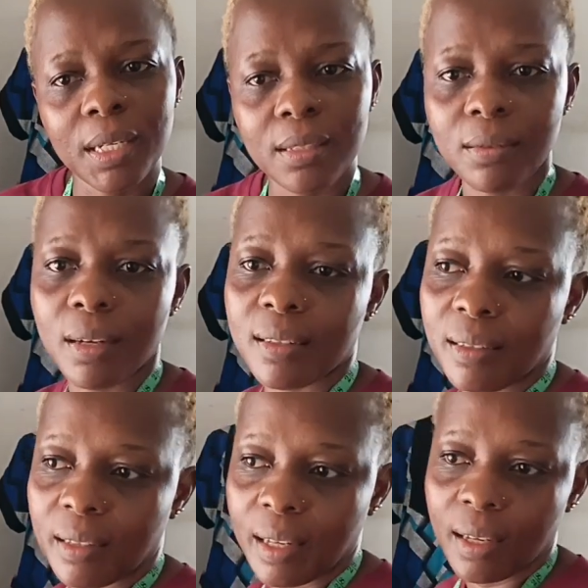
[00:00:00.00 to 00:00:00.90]
materials
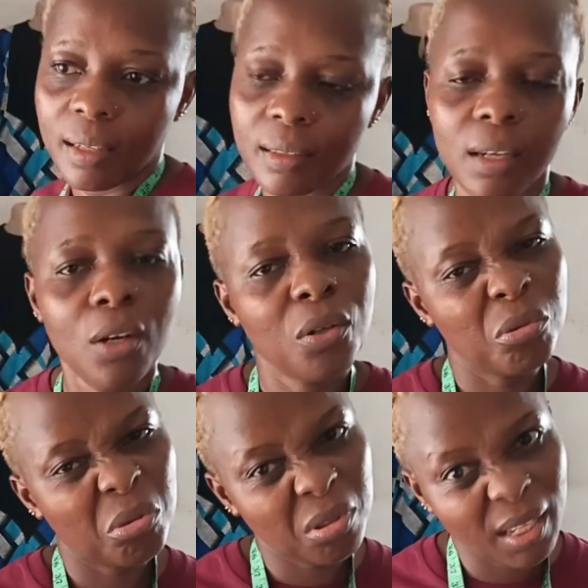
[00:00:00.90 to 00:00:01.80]
needed.
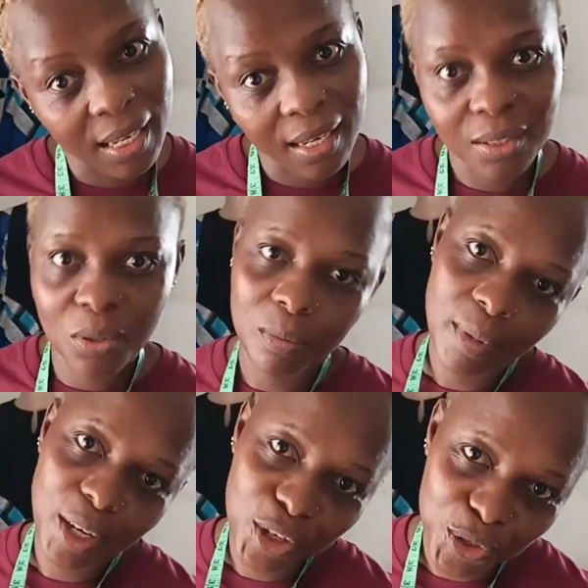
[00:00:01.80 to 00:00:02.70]
Ruler to
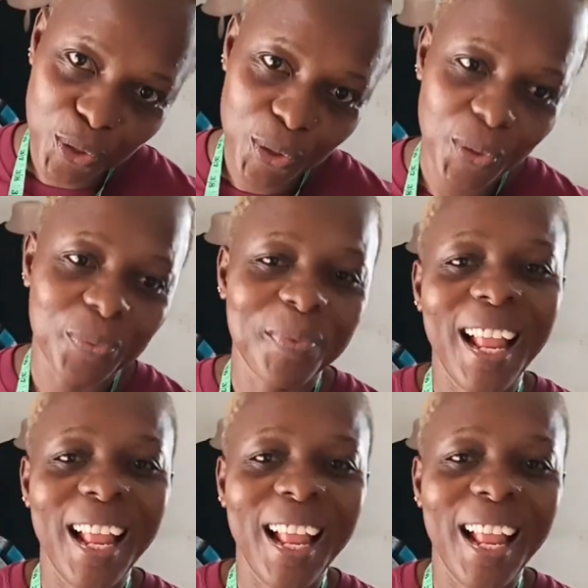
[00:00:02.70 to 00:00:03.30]
measure,